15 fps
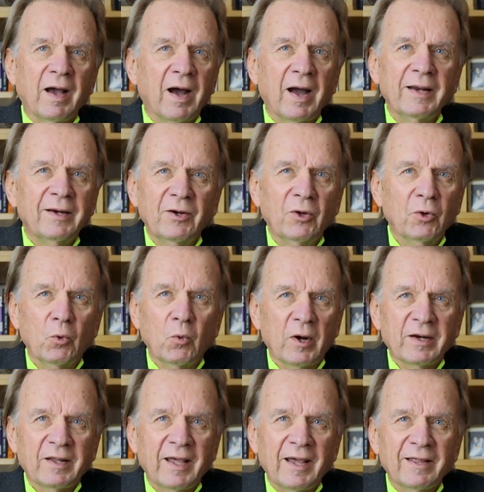I knew
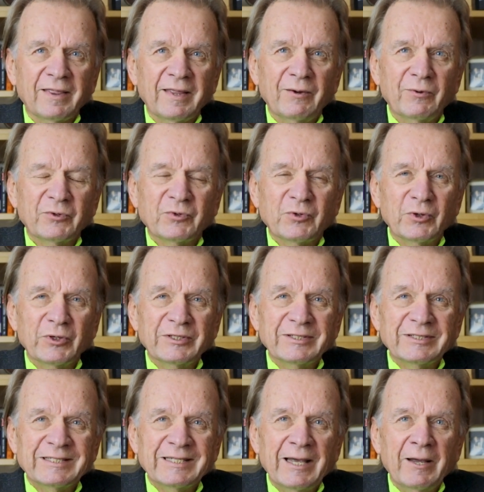what Kathy was going
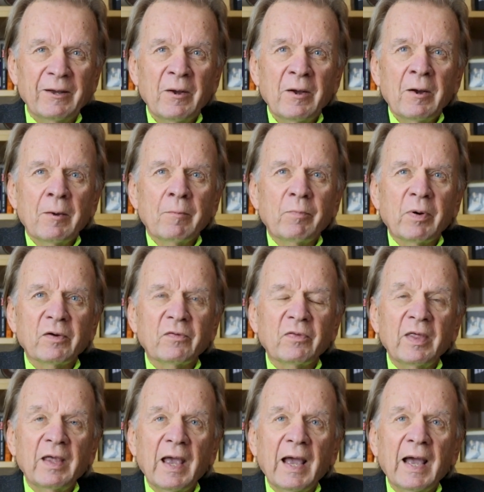to say, but
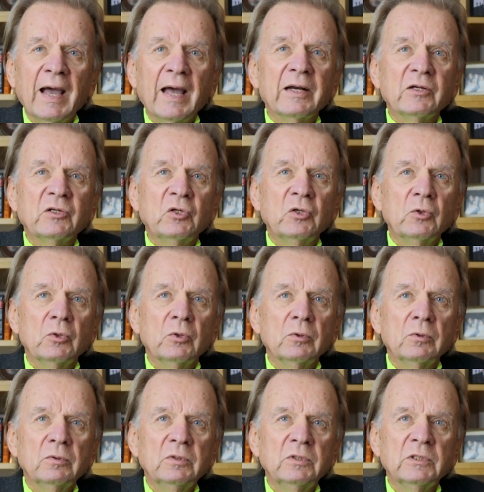the
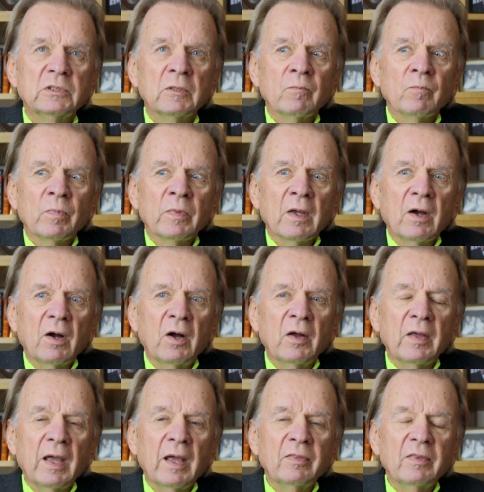attitudes uh,
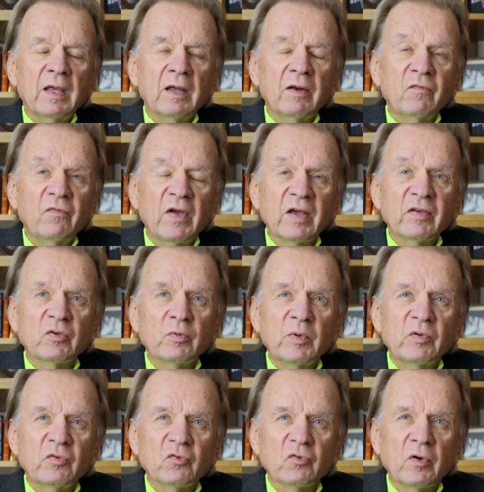and the
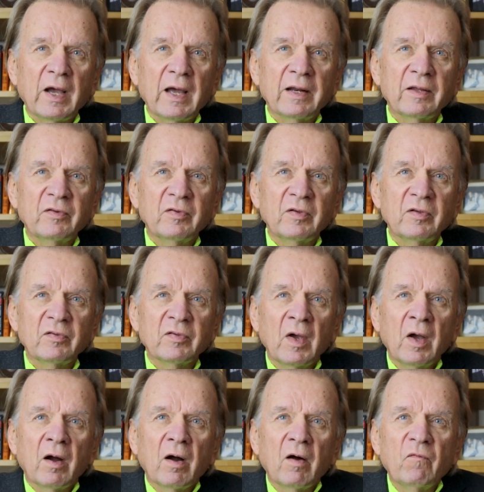investment strategies
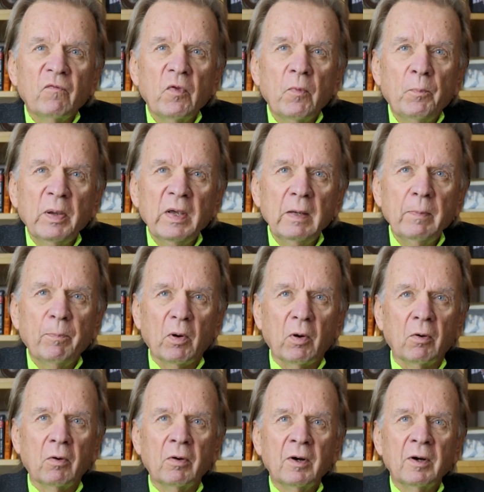of the
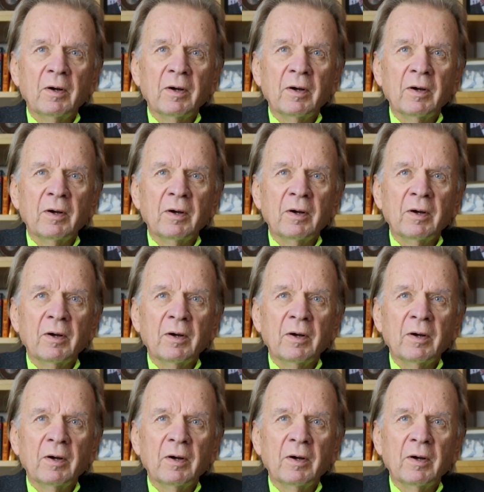people